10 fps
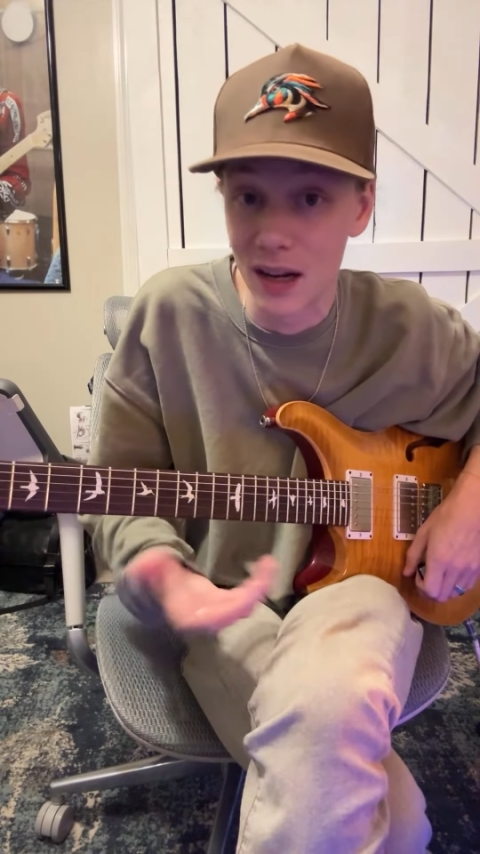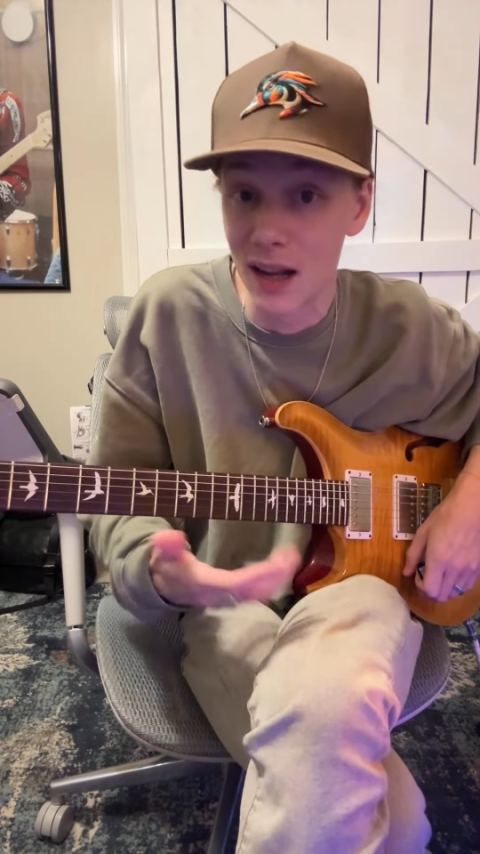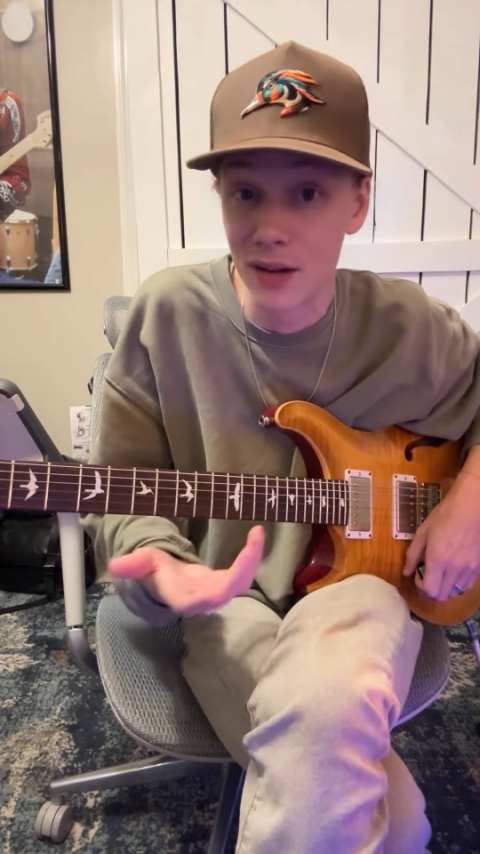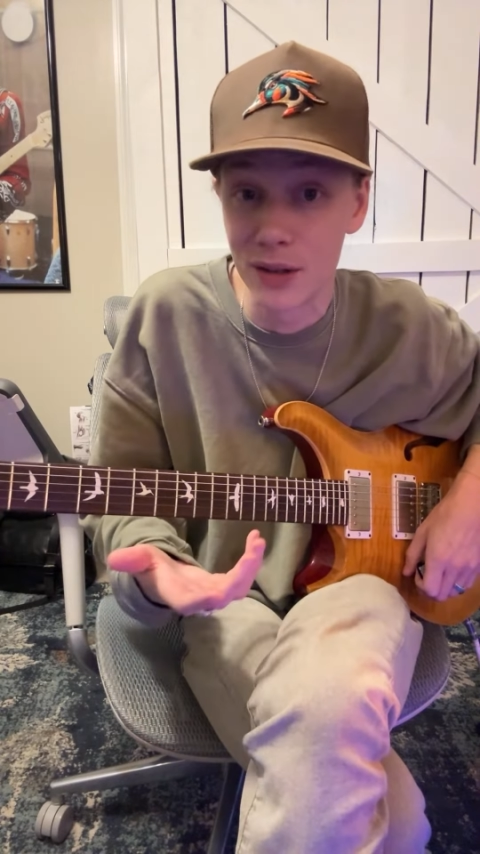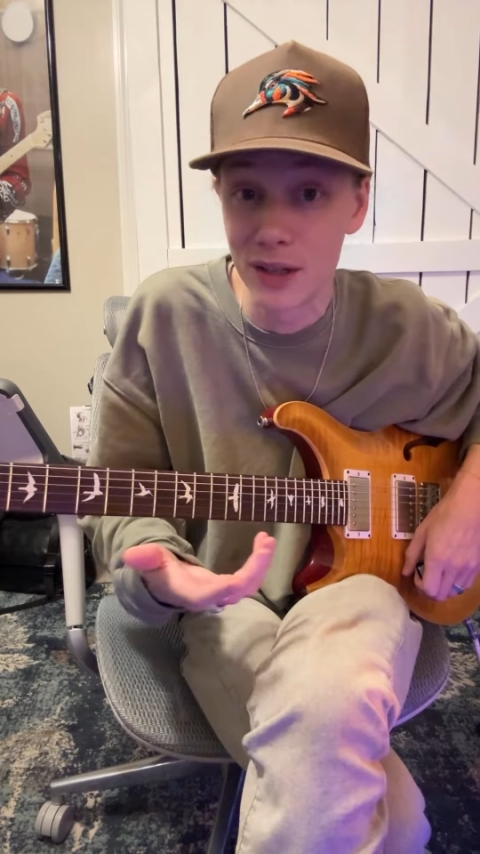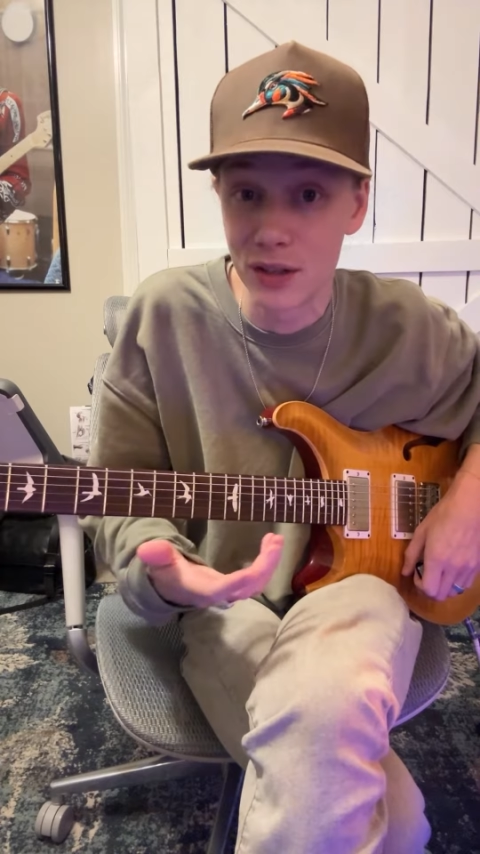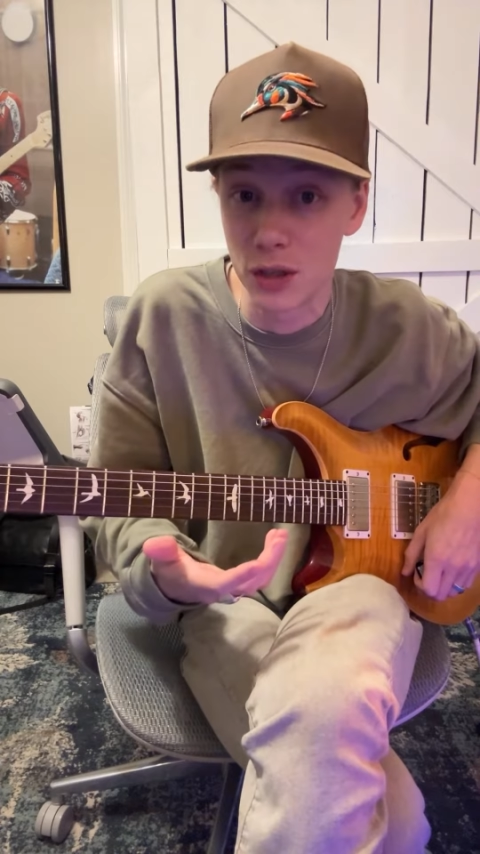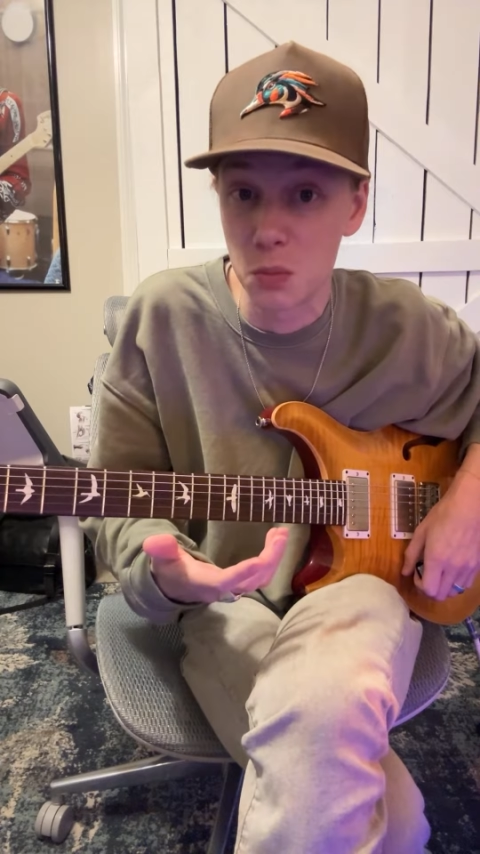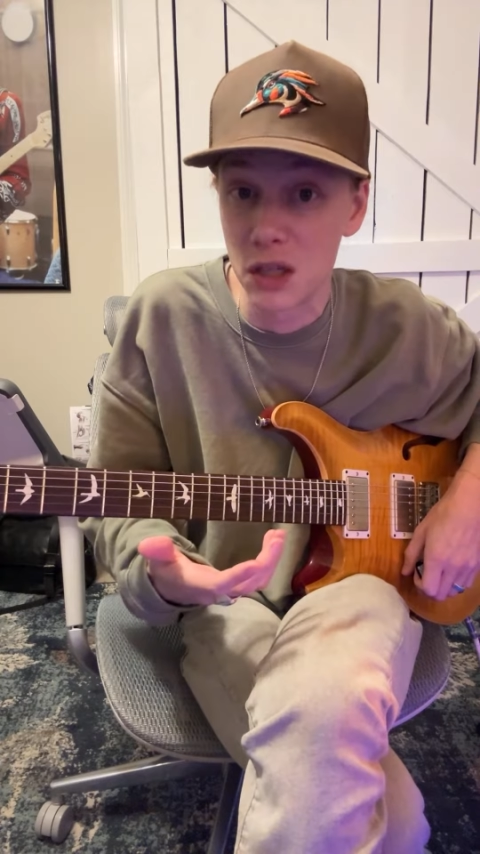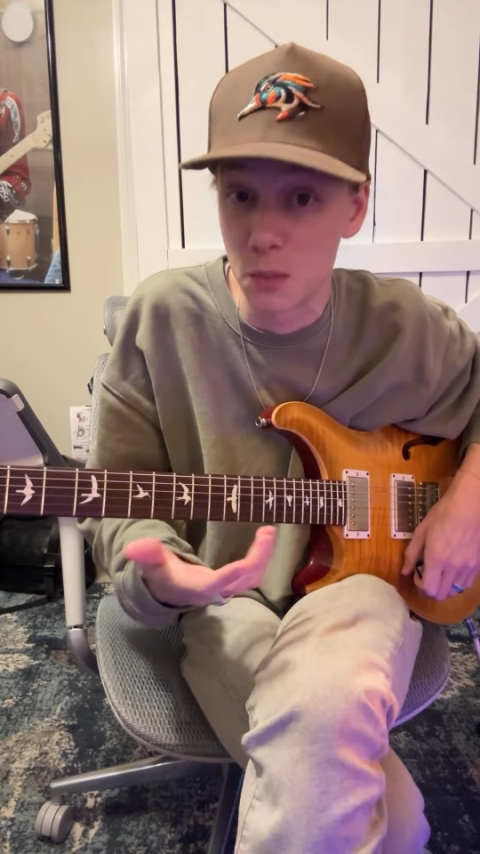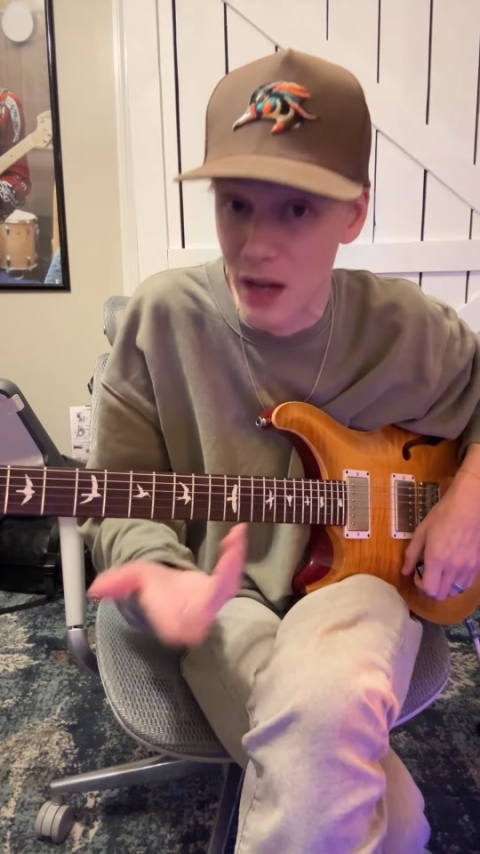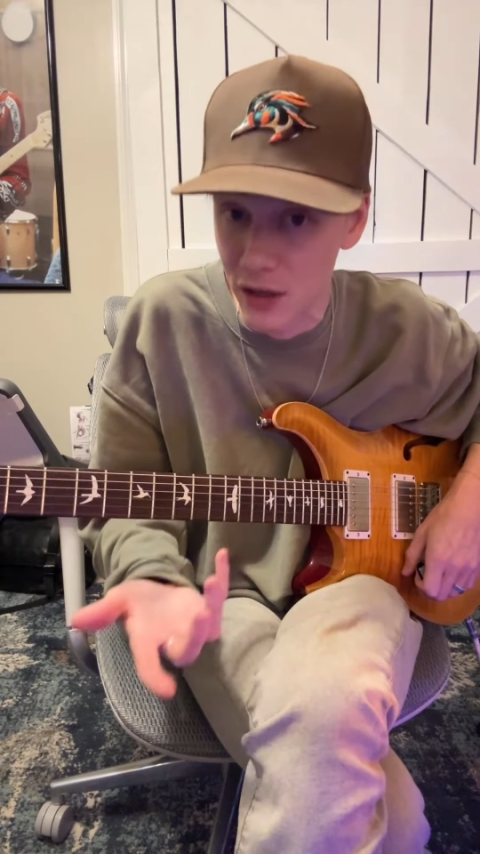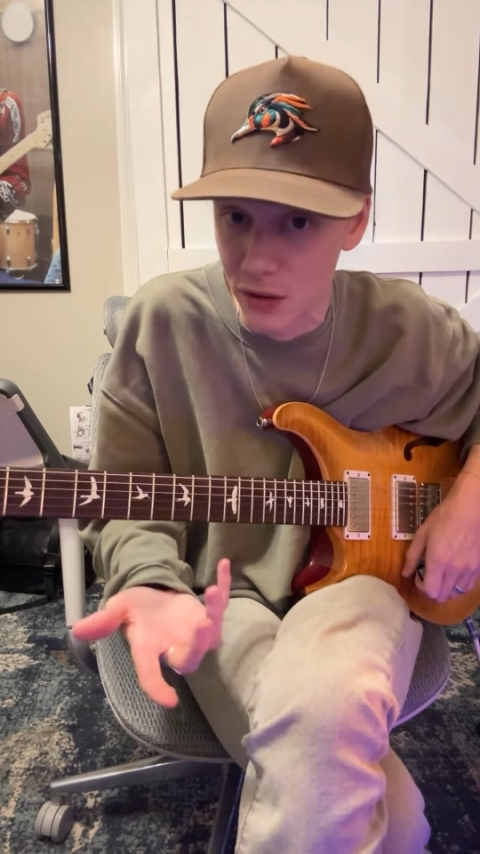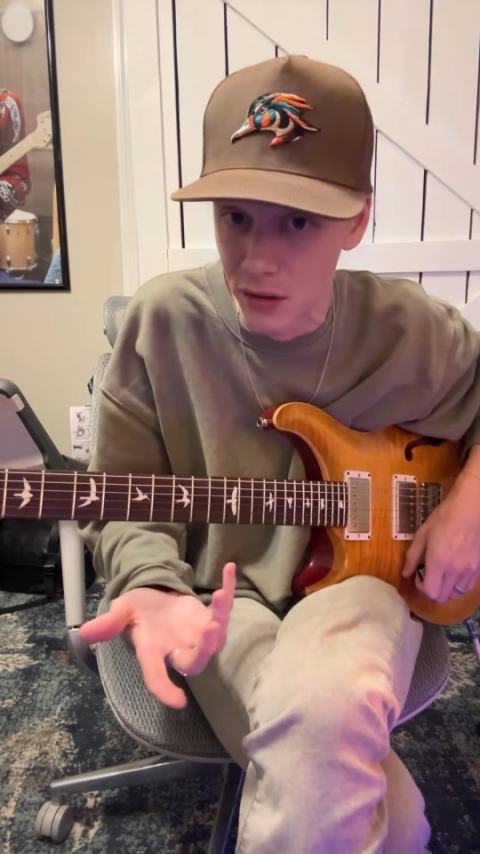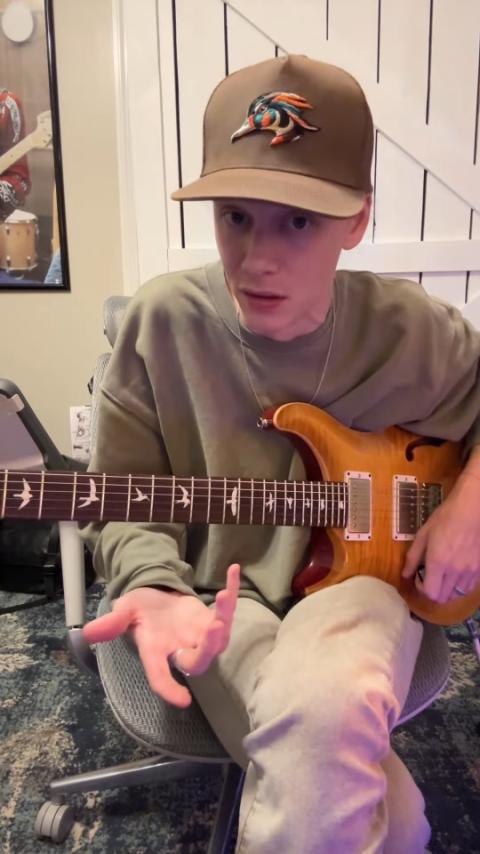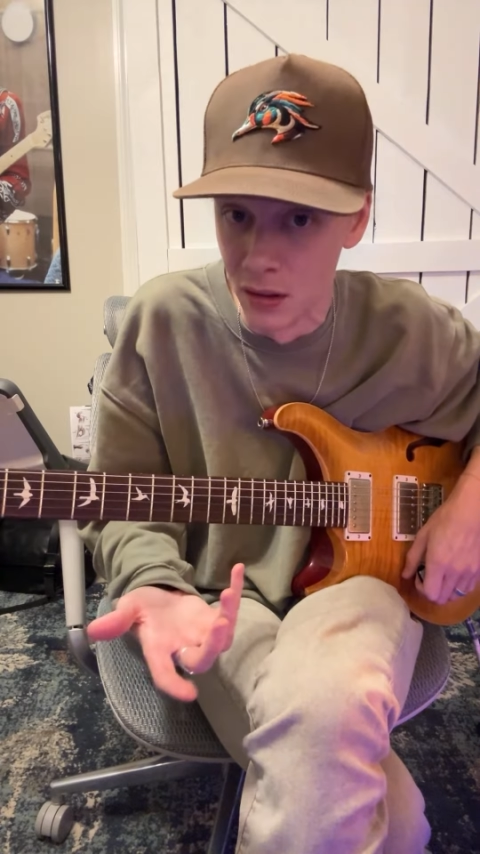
Ionian just means major.